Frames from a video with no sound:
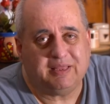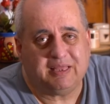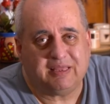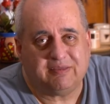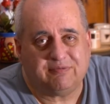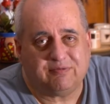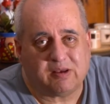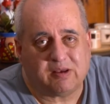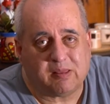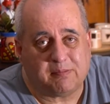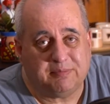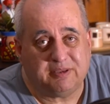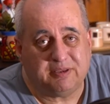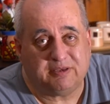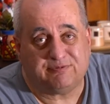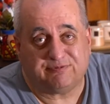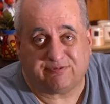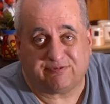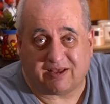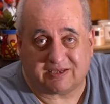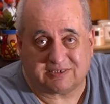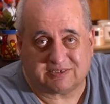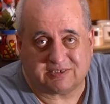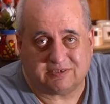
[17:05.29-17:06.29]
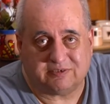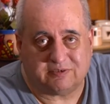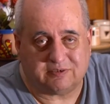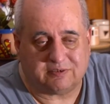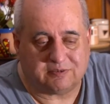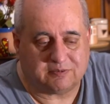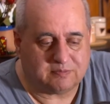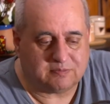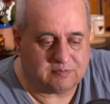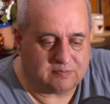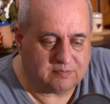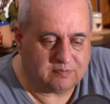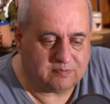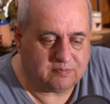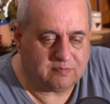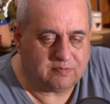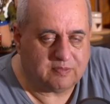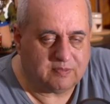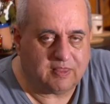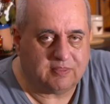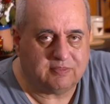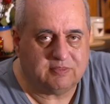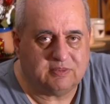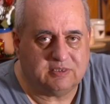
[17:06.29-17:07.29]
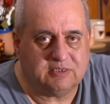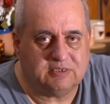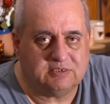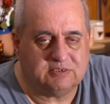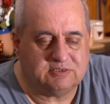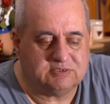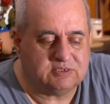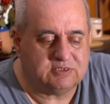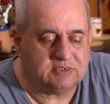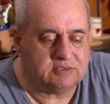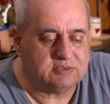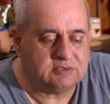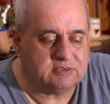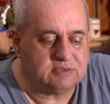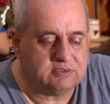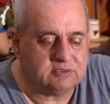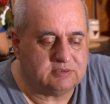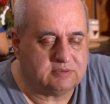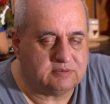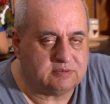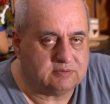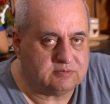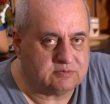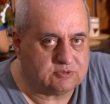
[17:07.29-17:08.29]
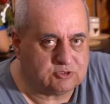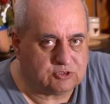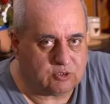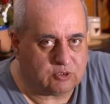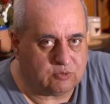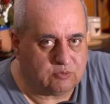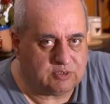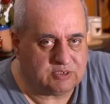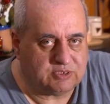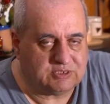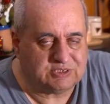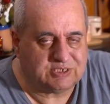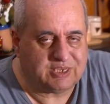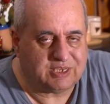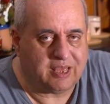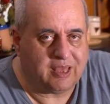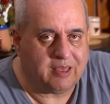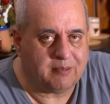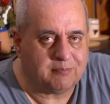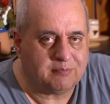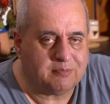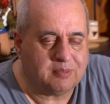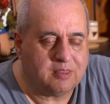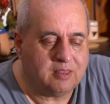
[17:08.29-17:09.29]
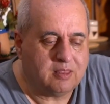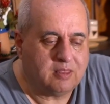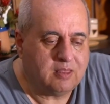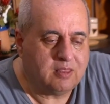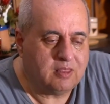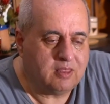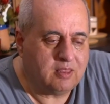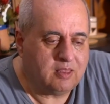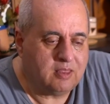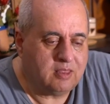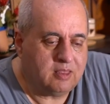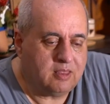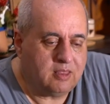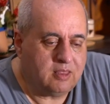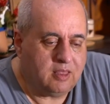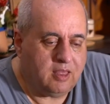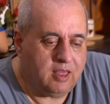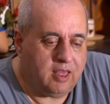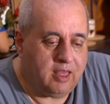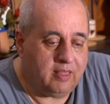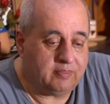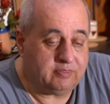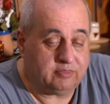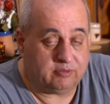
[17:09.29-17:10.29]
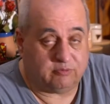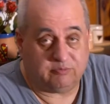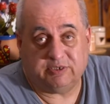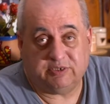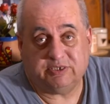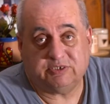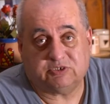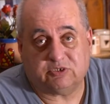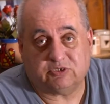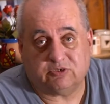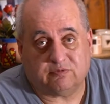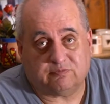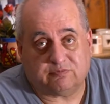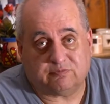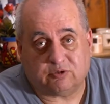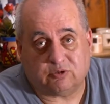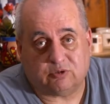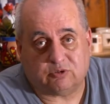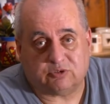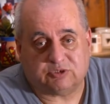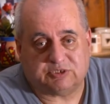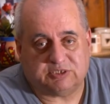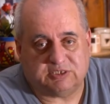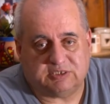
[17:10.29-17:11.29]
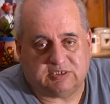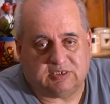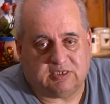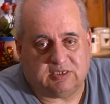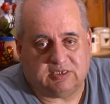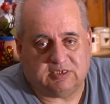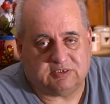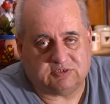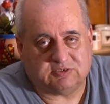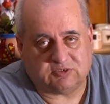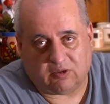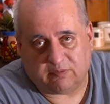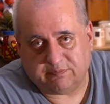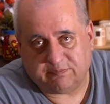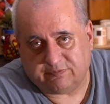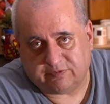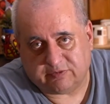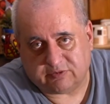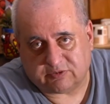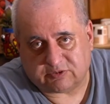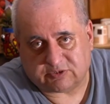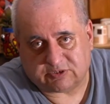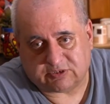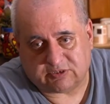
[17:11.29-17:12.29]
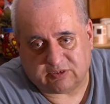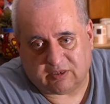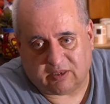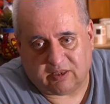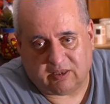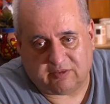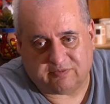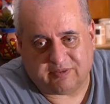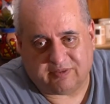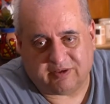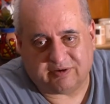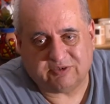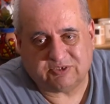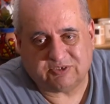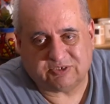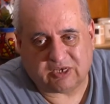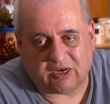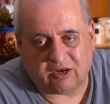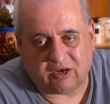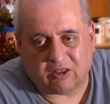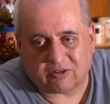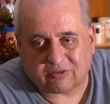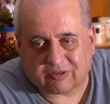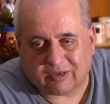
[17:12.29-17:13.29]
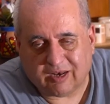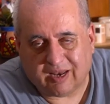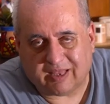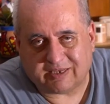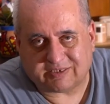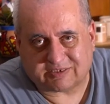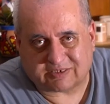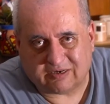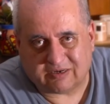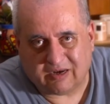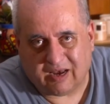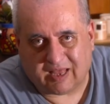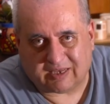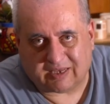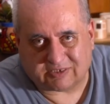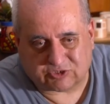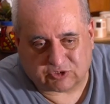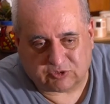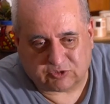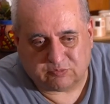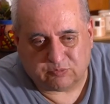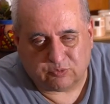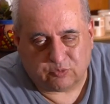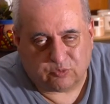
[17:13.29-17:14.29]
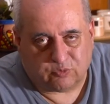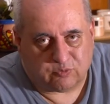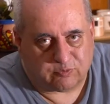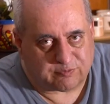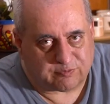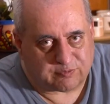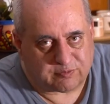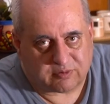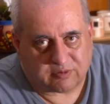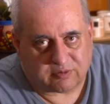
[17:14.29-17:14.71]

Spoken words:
even a bit faster than the Sony GM, and the reason, of course, is obvious. There is a lot less glass to move